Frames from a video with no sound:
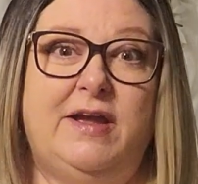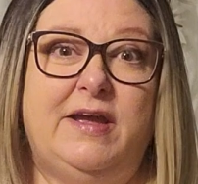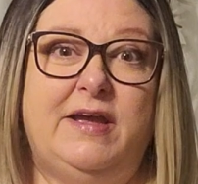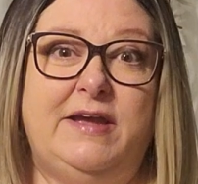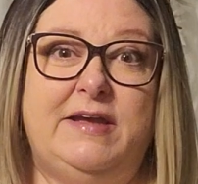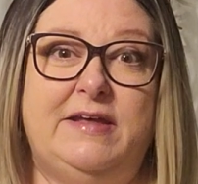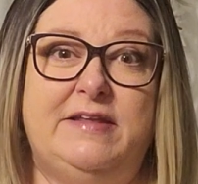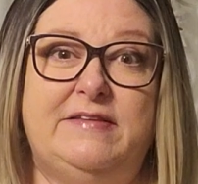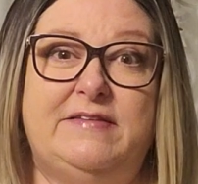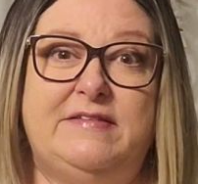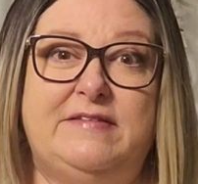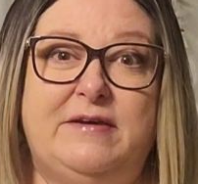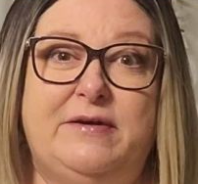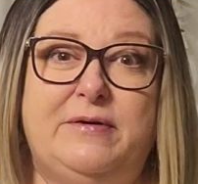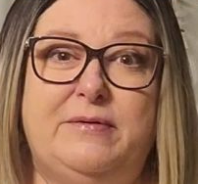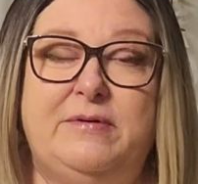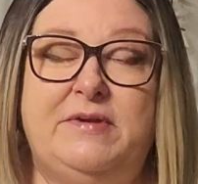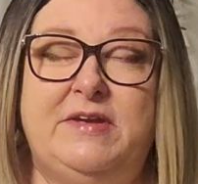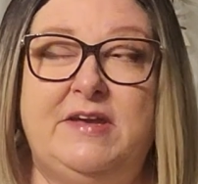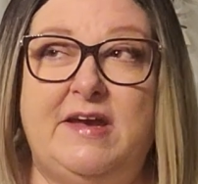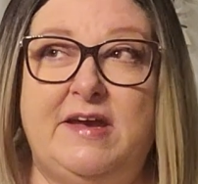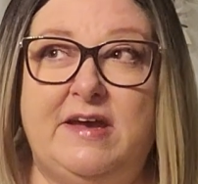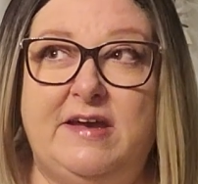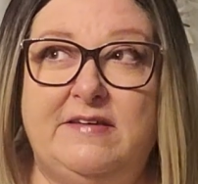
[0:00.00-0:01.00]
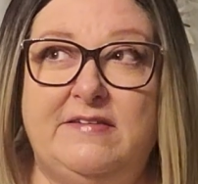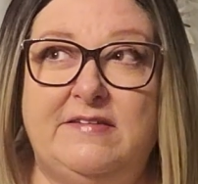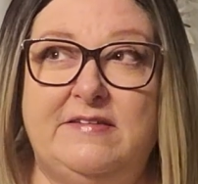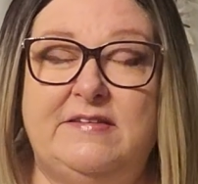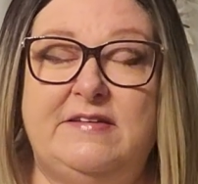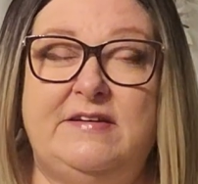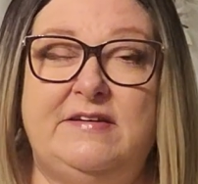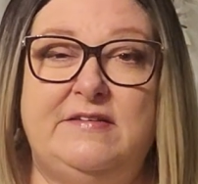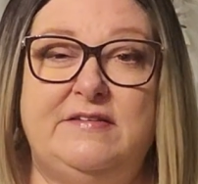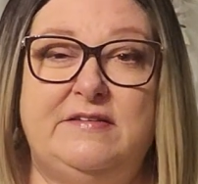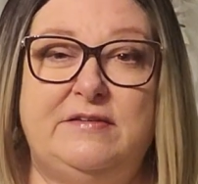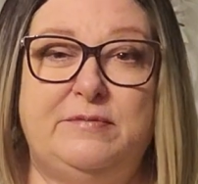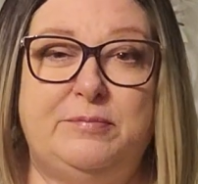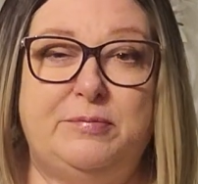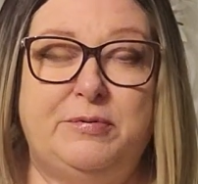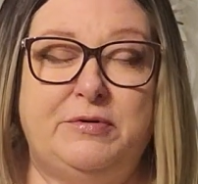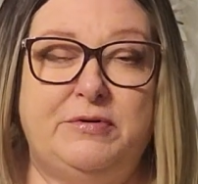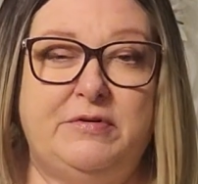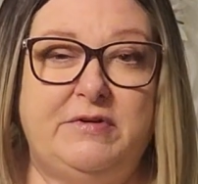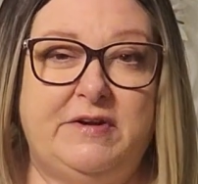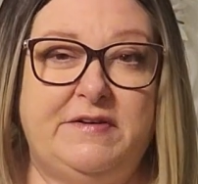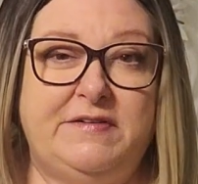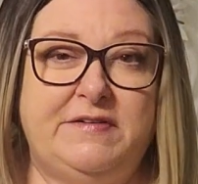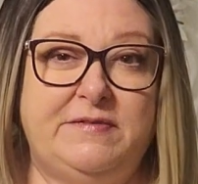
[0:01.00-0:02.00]
And so, yes, it is a
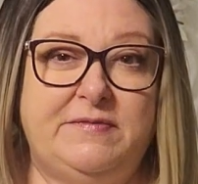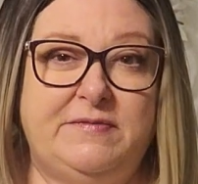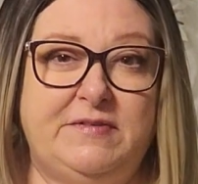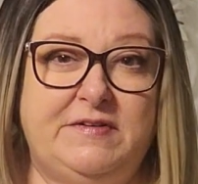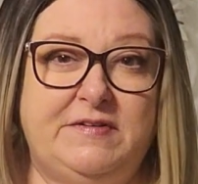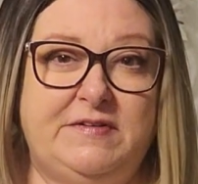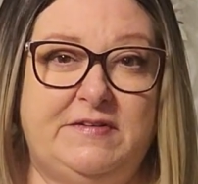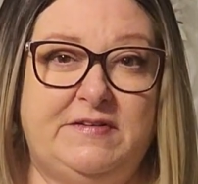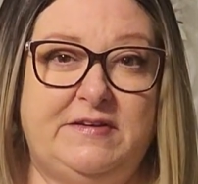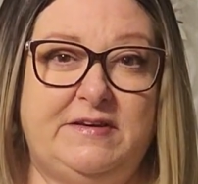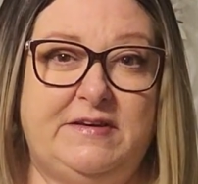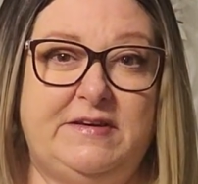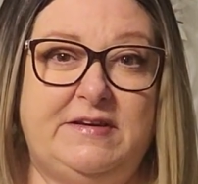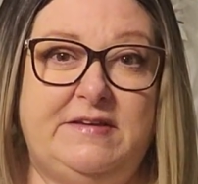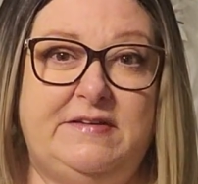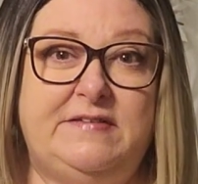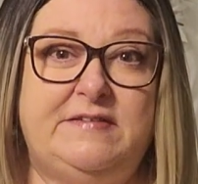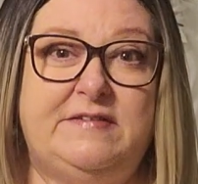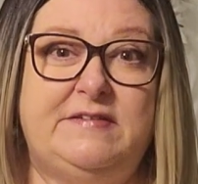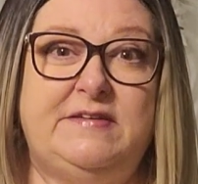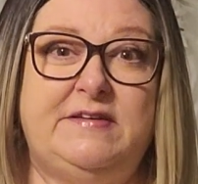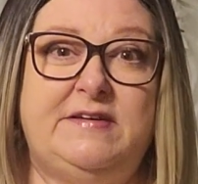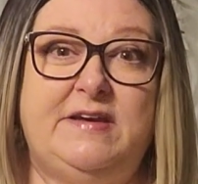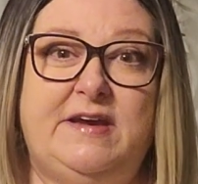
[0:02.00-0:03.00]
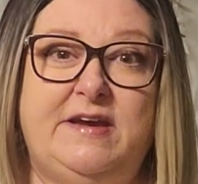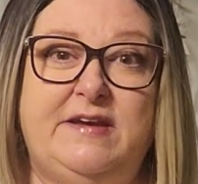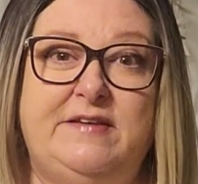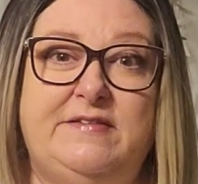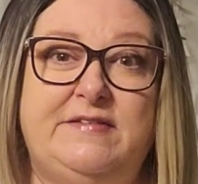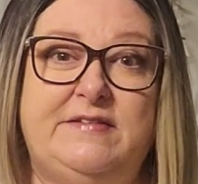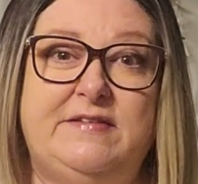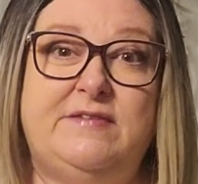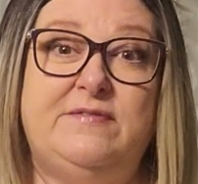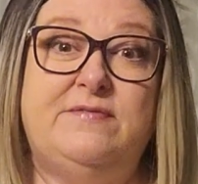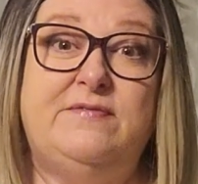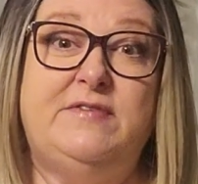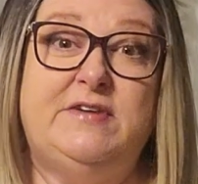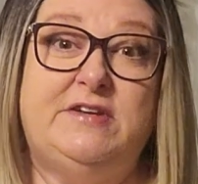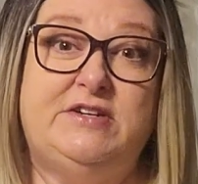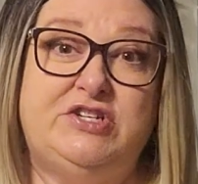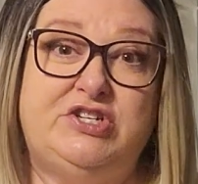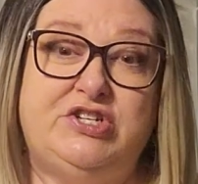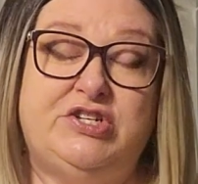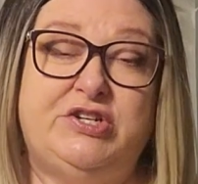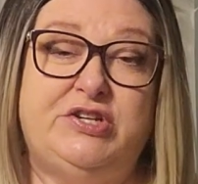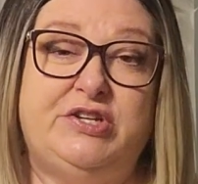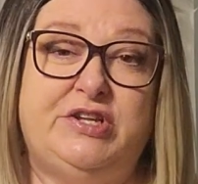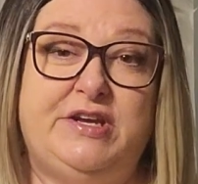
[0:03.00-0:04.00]
progressive disease. Yes,
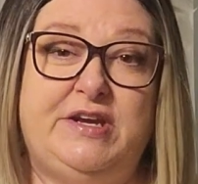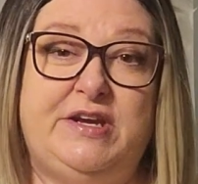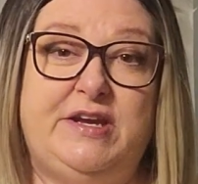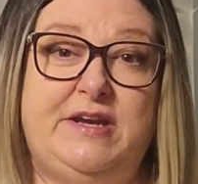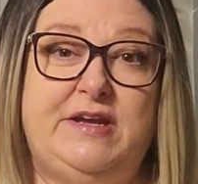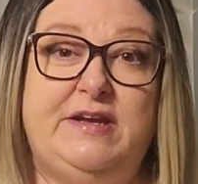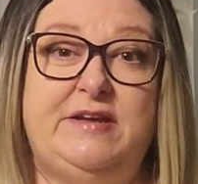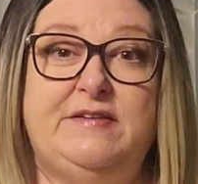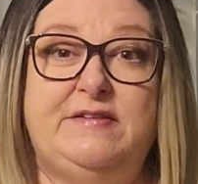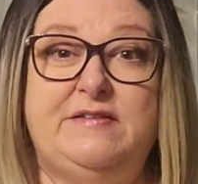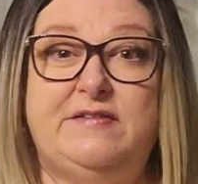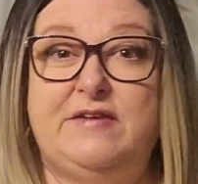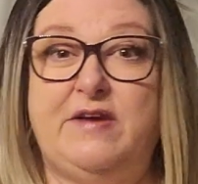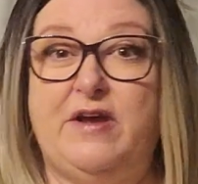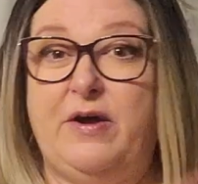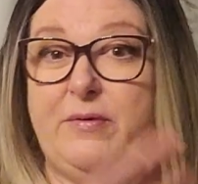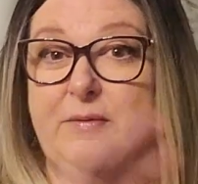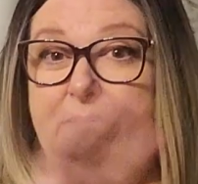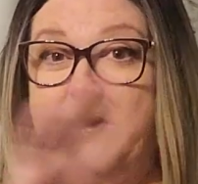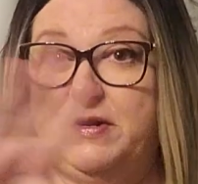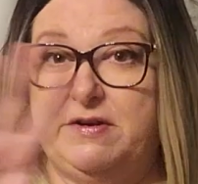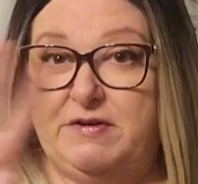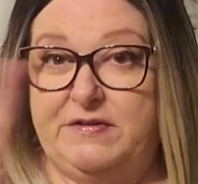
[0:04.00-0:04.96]
eventually it's going